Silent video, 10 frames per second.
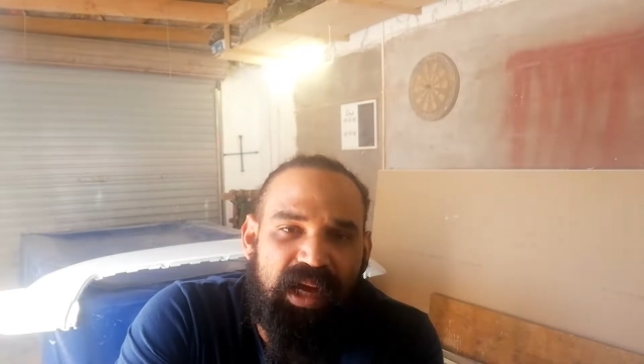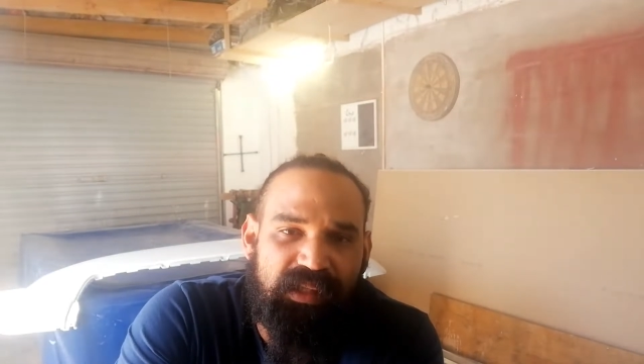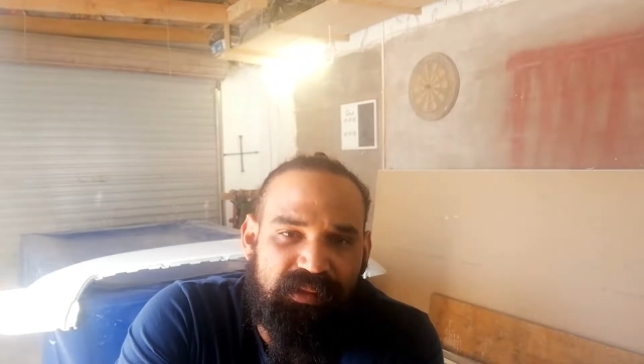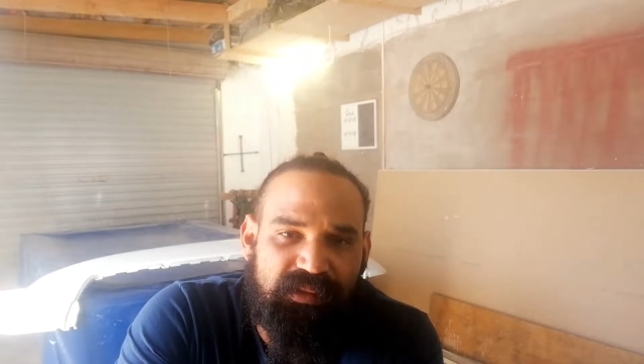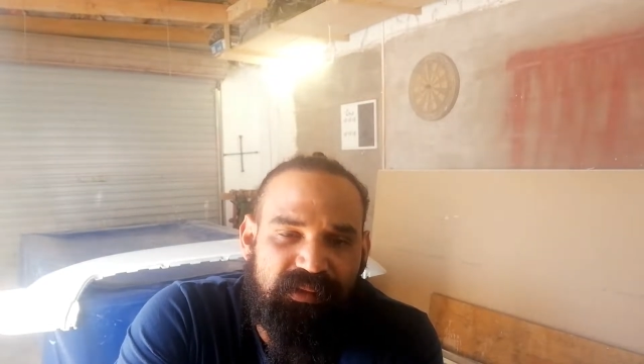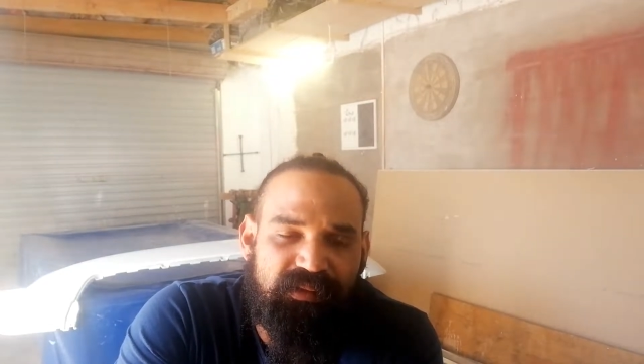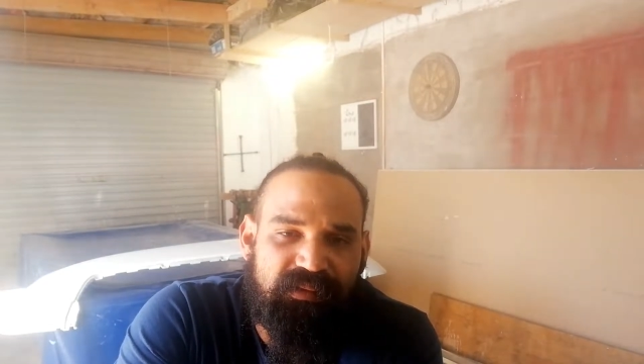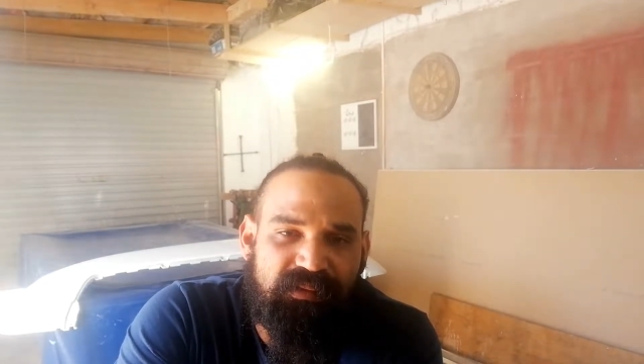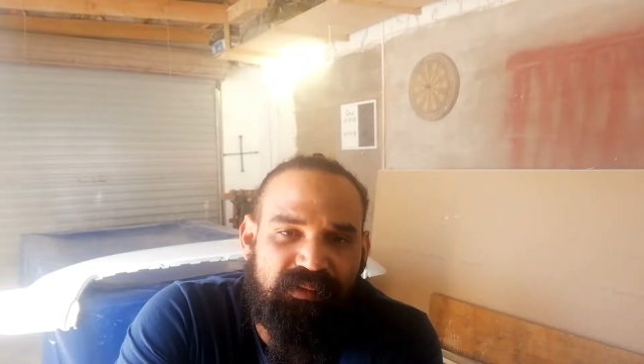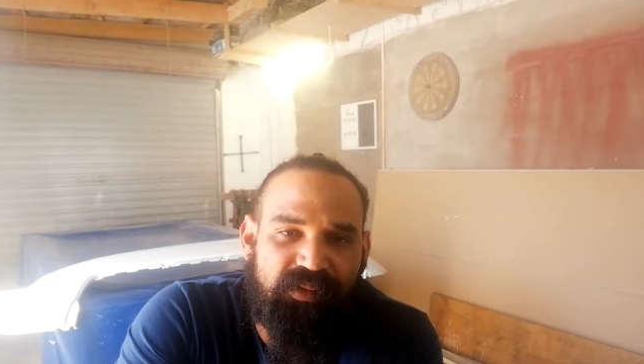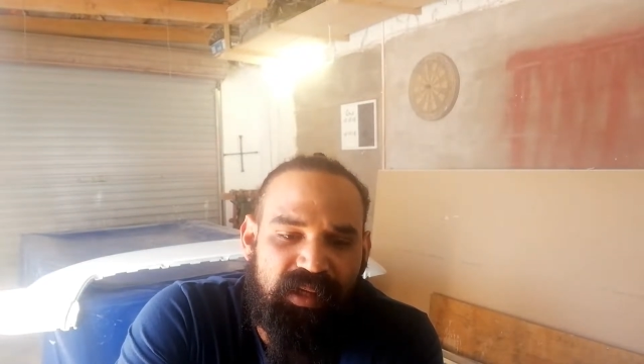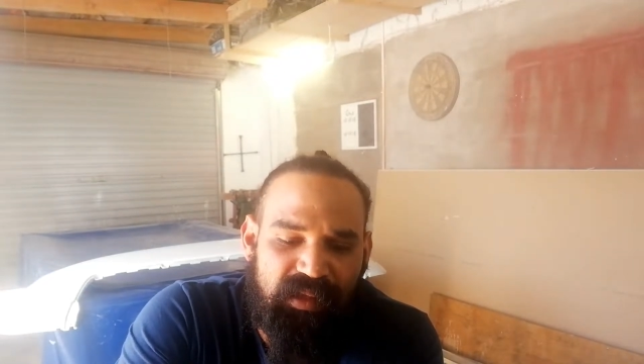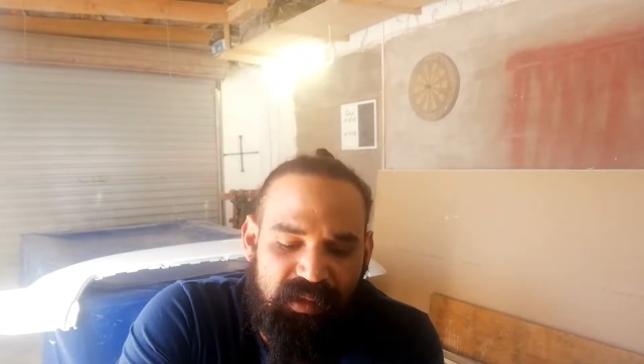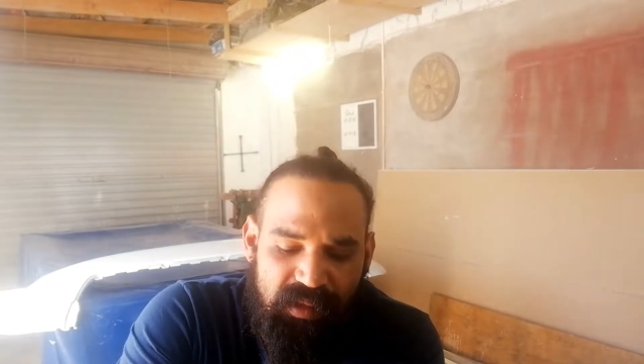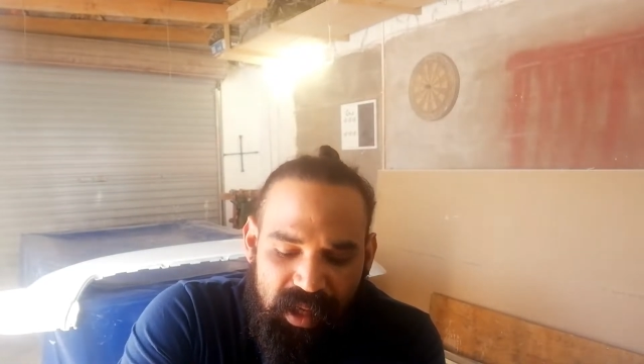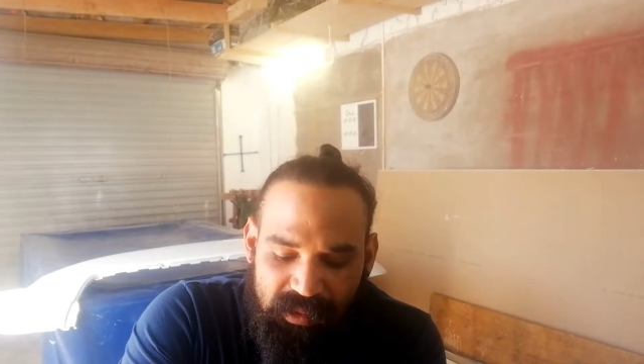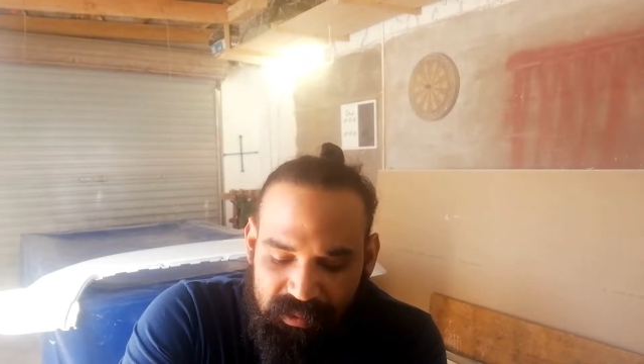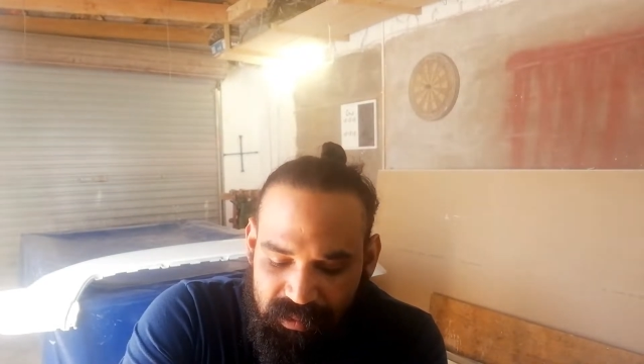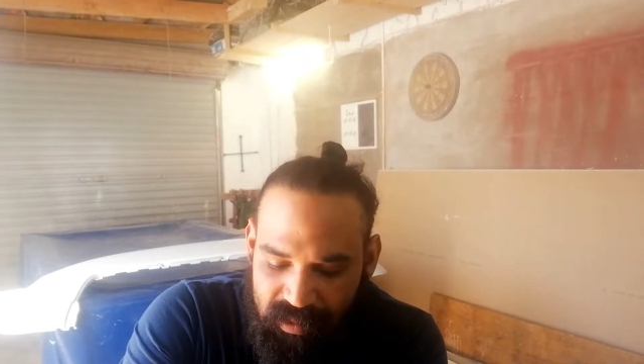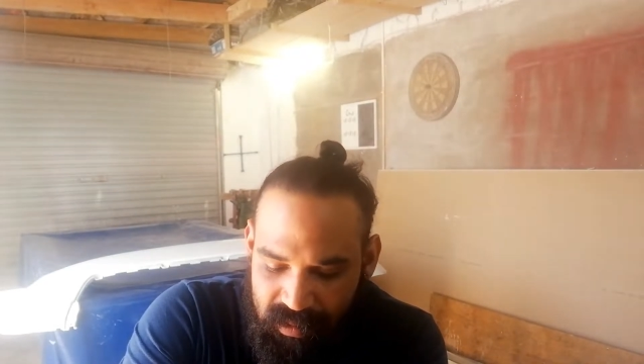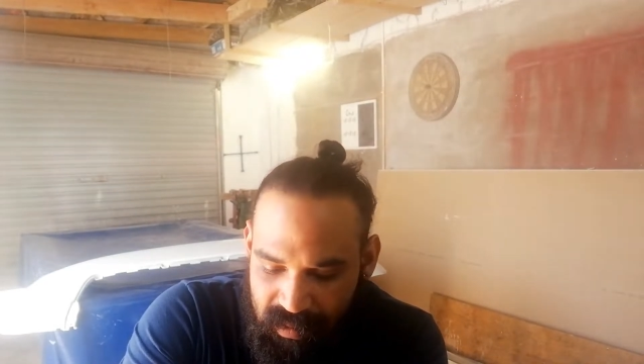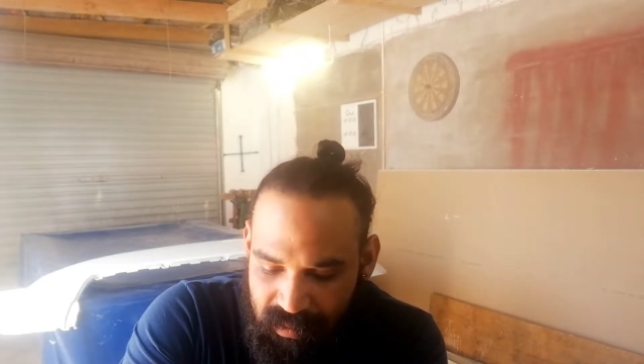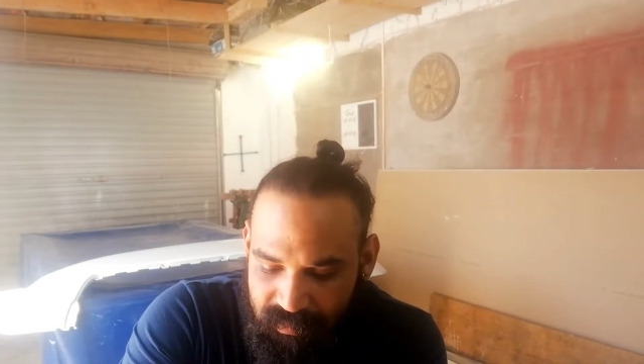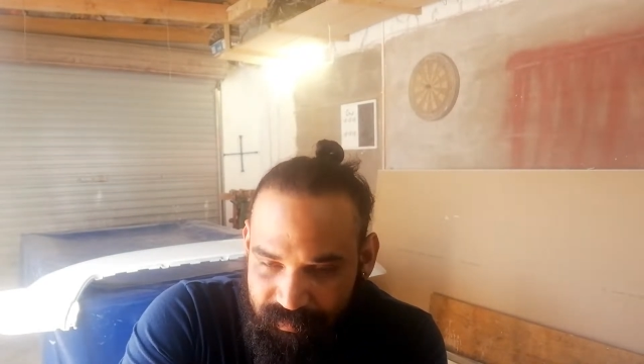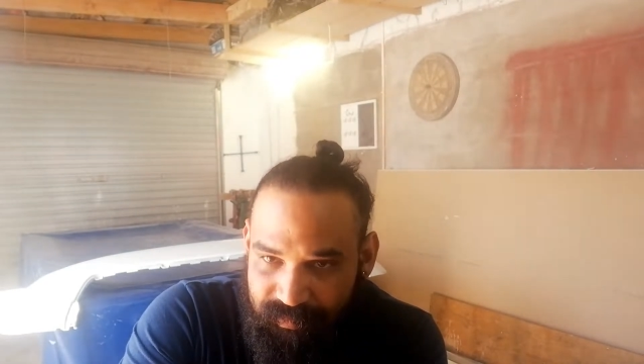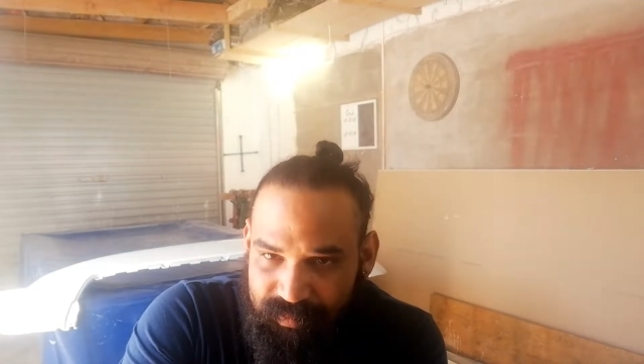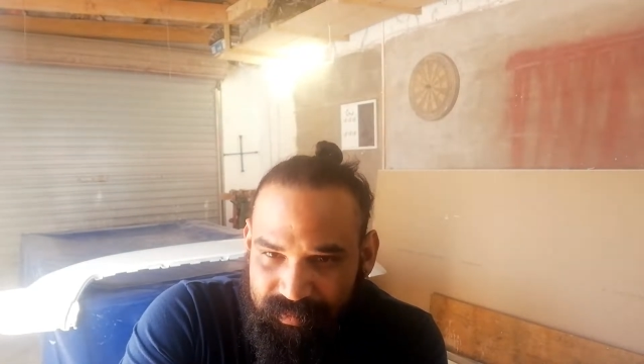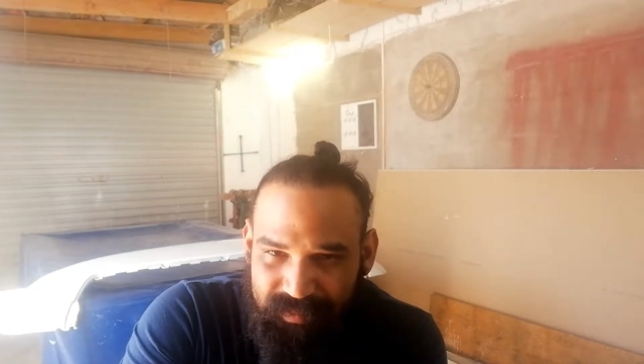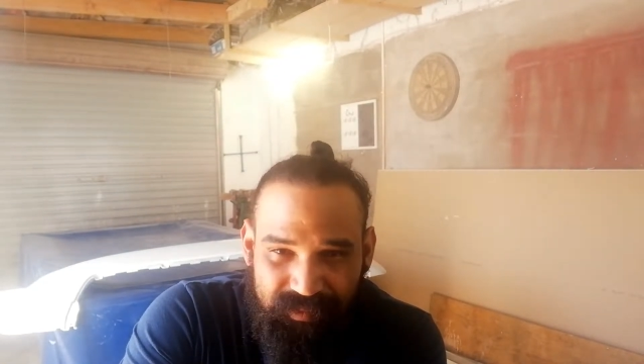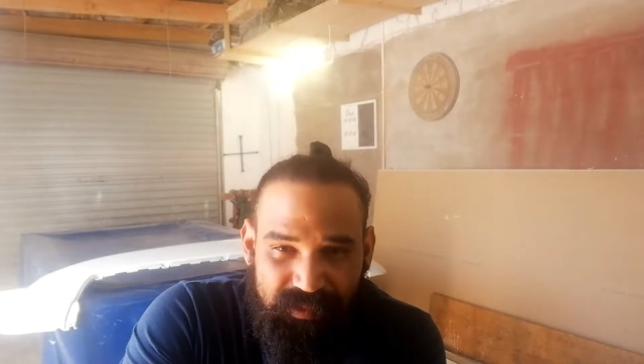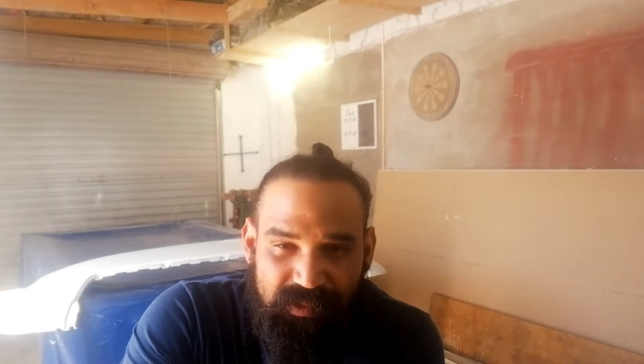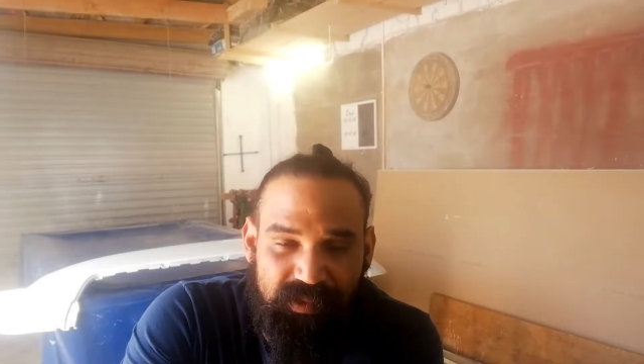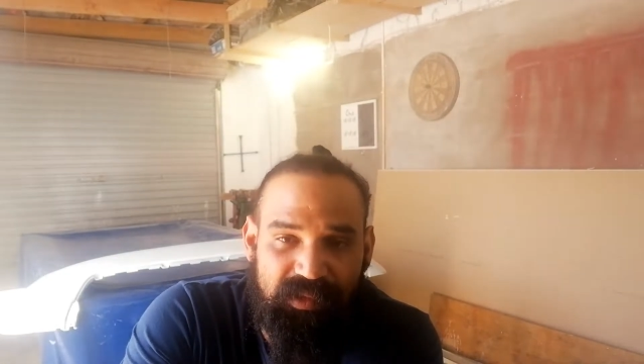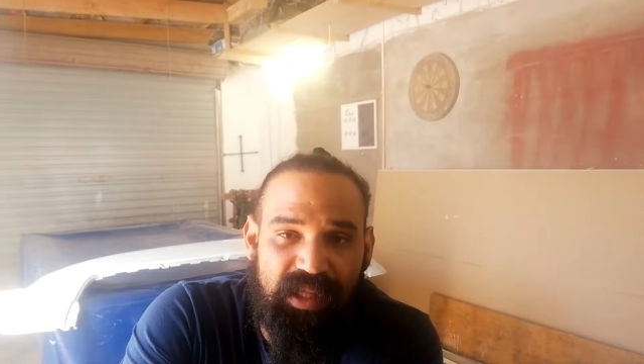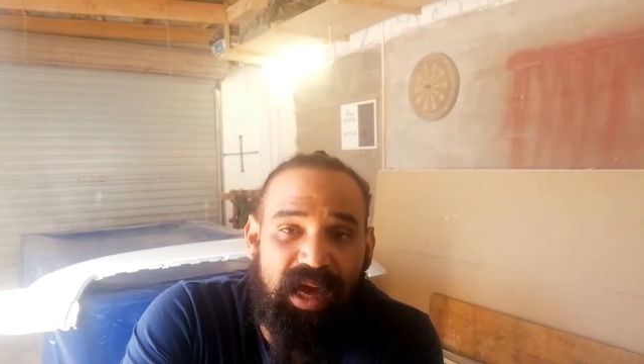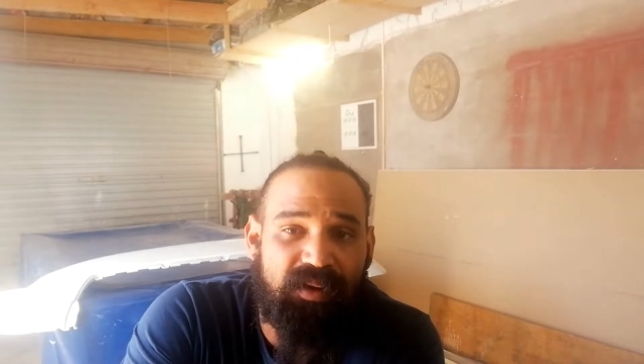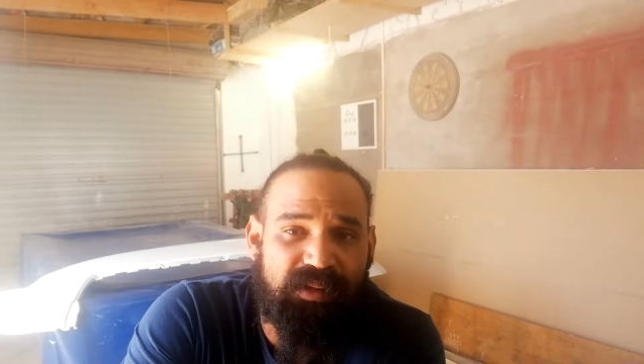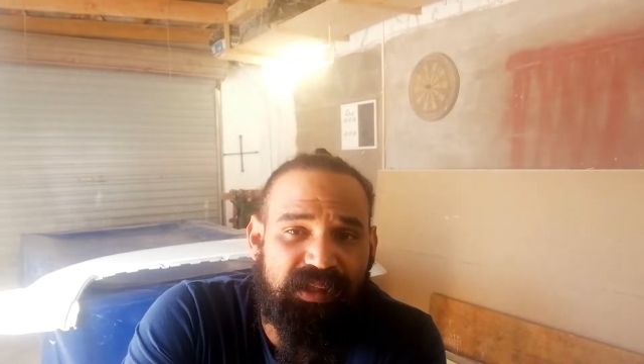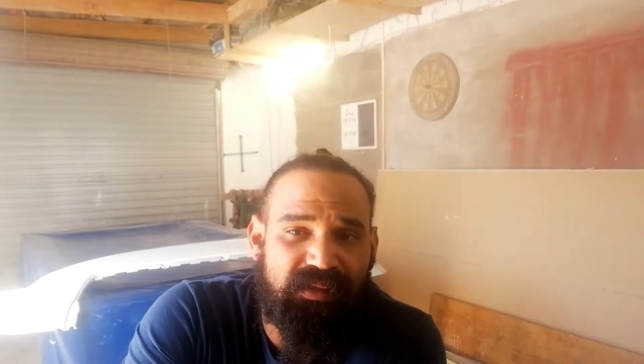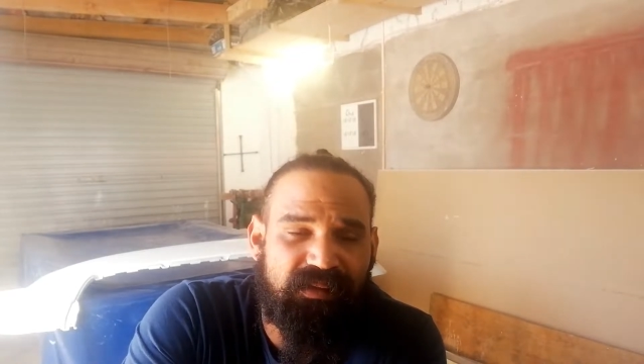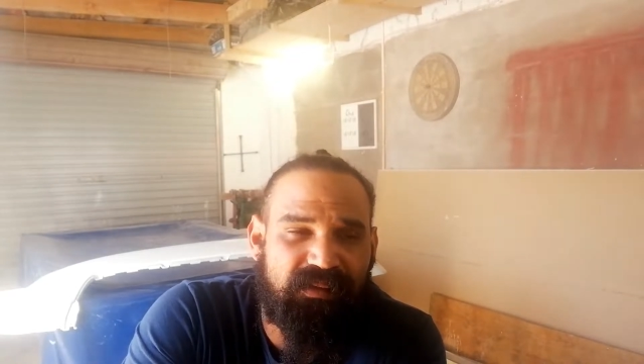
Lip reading: Cut the light for the housing,